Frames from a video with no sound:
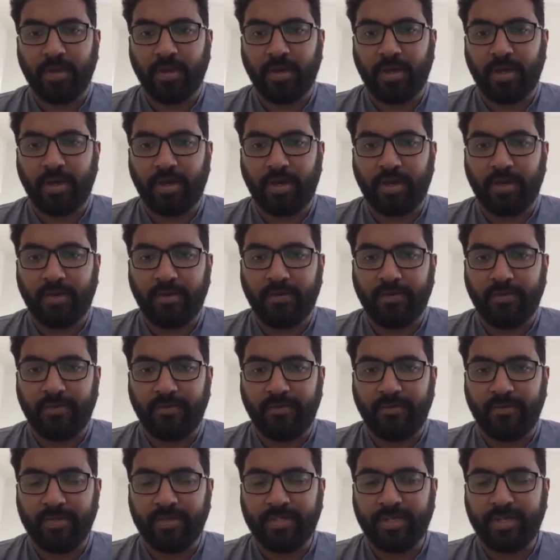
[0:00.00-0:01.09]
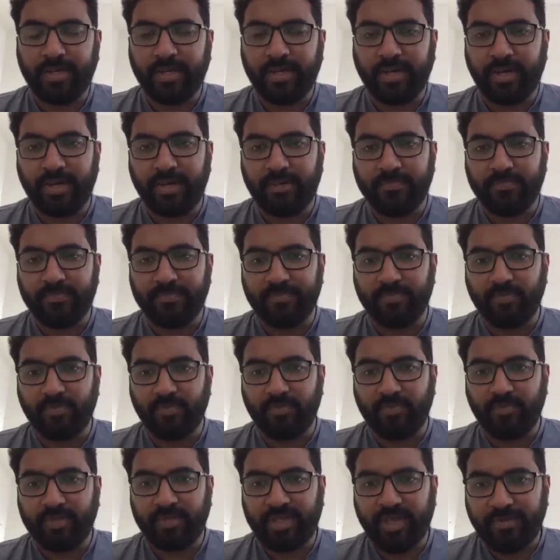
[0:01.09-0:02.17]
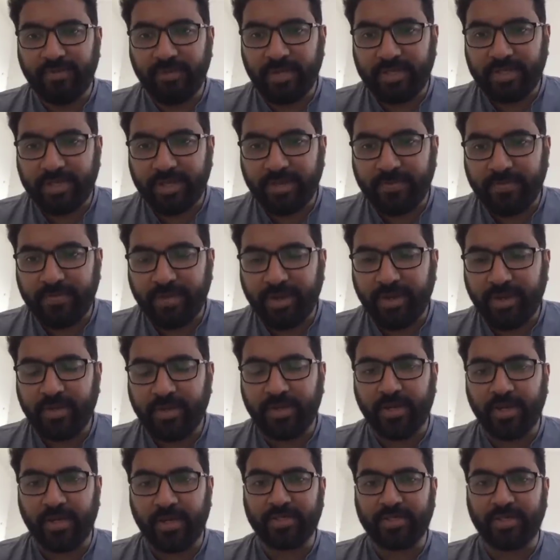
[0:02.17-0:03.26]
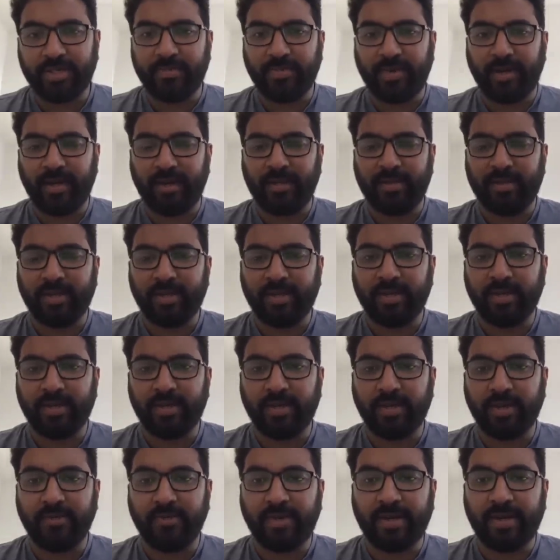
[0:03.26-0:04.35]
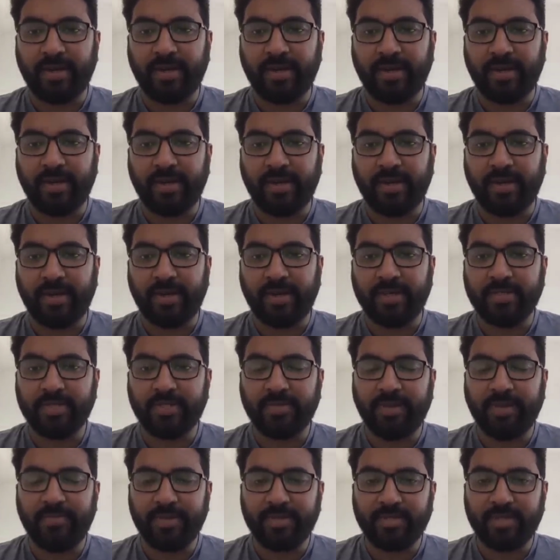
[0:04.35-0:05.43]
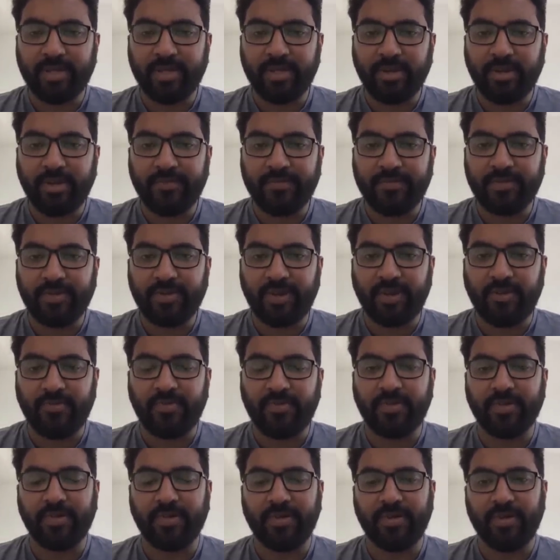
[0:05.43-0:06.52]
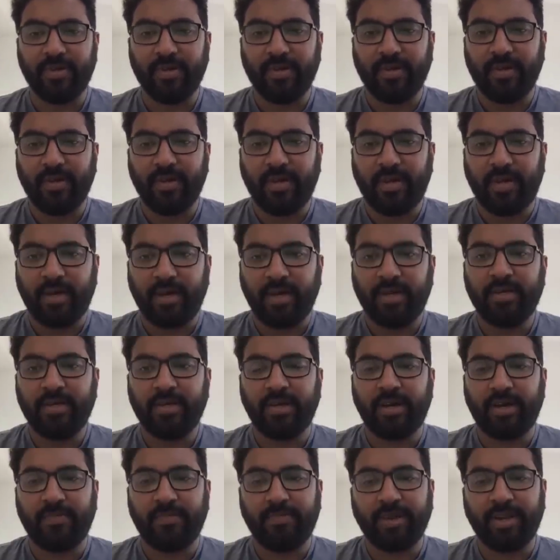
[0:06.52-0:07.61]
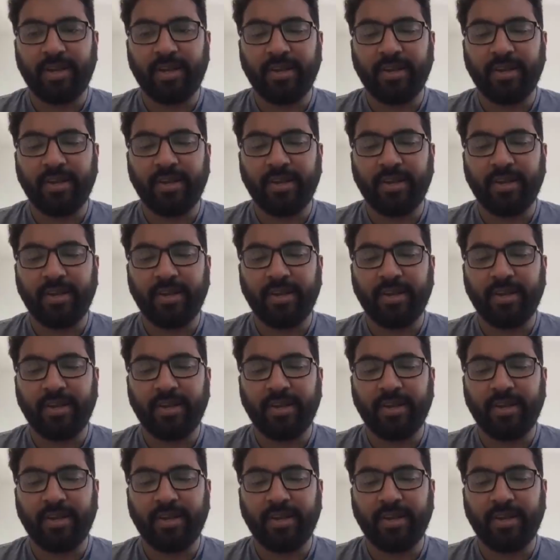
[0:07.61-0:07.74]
Uh, Vijay, uh, Vijay Vaishnampyan, uh, see, I think uh, revising the papers that you have solved and uh, pairing